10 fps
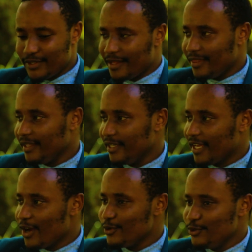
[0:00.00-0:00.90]
to start
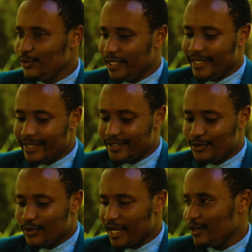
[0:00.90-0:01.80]
thinking, how do we get
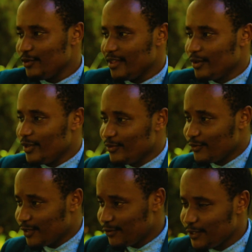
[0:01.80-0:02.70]
to ride with the wave
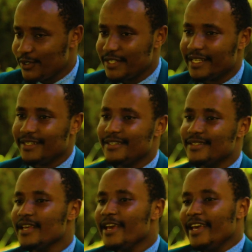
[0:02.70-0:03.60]
of artificial
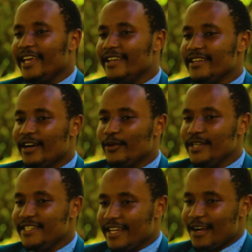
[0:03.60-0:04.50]
intelligence? And
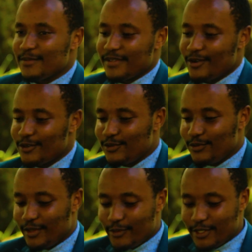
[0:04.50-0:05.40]
when it comes now
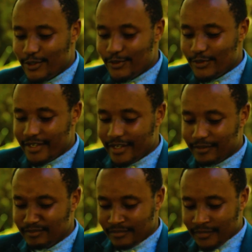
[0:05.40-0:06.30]
to the question on,
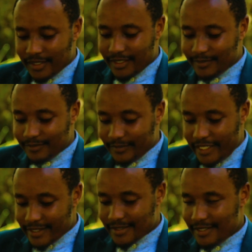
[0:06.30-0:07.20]

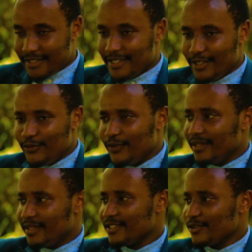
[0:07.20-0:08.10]
yes, it's a new
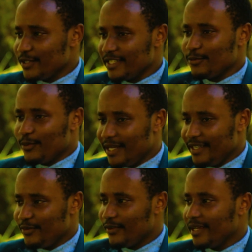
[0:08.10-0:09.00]
field that's not yet
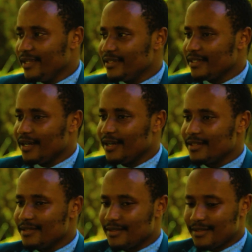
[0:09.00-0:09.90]
well-defined,
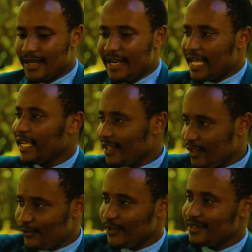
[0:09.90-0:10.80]
as unlike
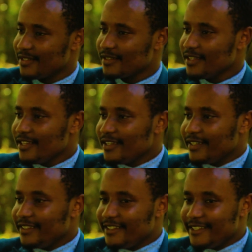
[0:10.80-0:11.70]
other fields.
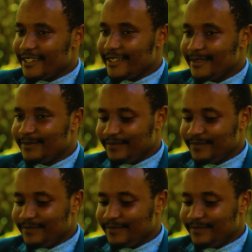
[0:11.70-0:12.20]
And AI,